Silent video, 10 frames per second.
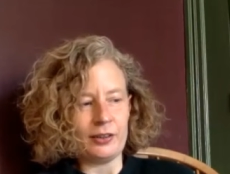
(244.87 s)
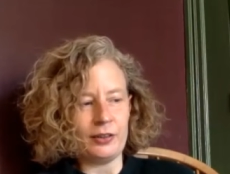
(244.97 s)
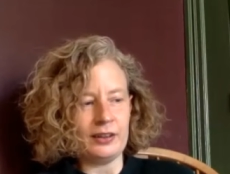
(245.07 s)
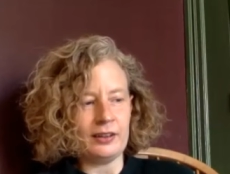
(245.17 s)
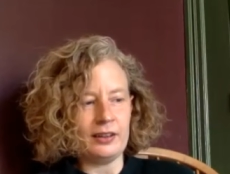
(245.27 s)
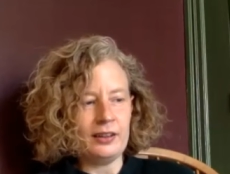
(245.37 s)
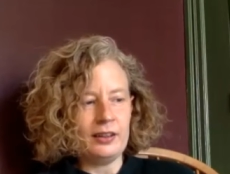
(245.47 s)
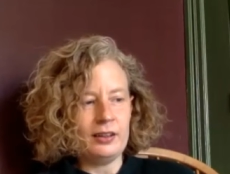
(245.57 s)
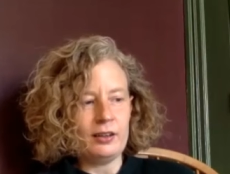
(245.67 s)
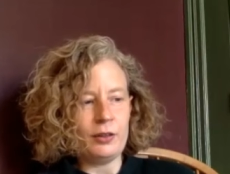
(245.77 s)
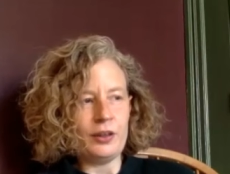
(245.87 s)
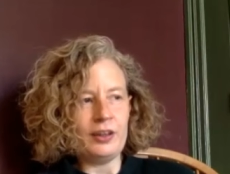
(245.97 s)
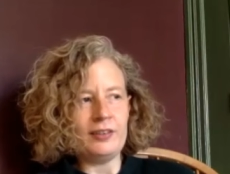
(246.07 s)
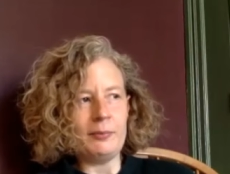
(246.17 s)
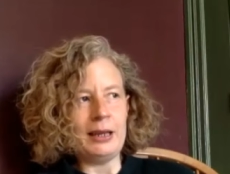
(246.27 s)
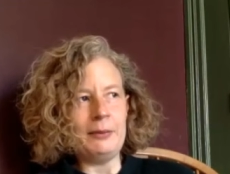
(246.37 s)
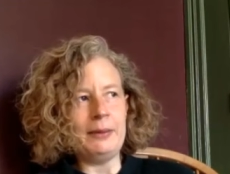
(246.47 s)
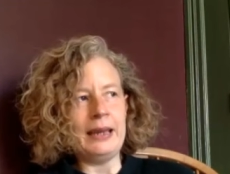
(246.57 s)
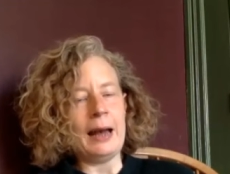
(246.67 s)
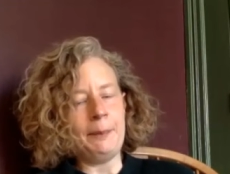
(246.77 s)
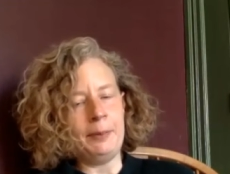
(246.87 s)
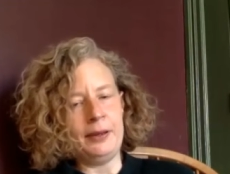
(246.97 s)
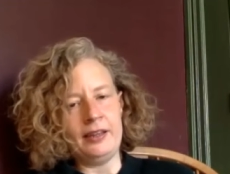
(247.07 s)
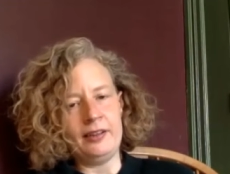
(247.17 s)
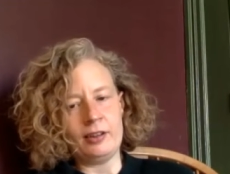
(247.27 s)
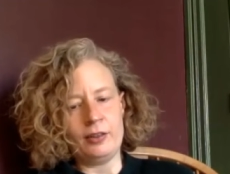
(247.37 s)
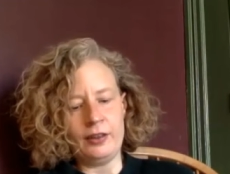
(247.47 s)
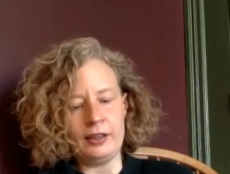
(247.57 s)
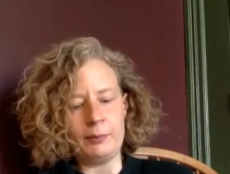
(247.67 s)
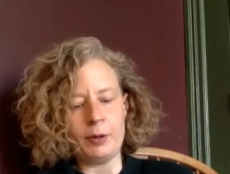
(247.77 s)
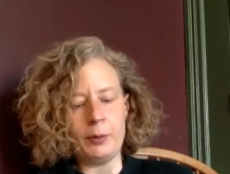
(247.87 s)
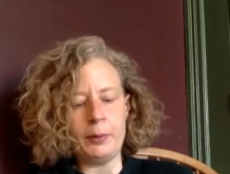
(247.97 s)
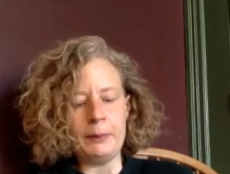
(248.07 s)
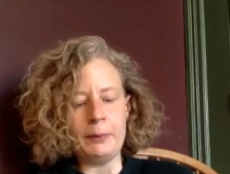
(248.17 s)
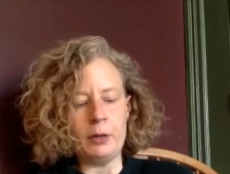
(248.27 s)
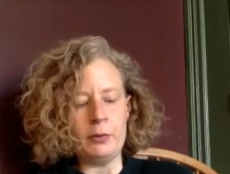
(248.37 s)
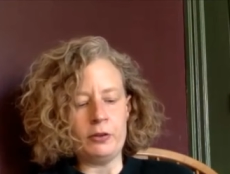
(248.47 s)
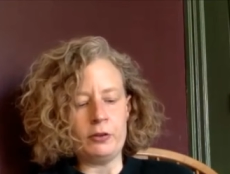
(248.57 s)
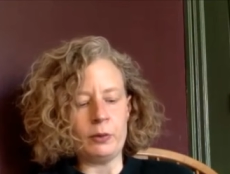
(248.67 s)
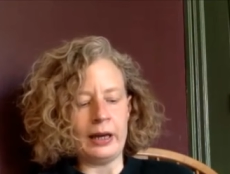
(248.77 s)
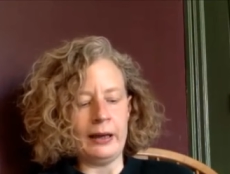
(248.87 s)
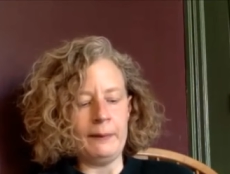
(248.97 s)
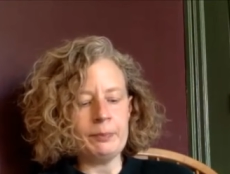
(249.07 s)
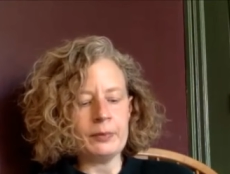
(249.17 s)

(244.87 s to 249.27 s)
I think the things that make me happiest, are probably moments where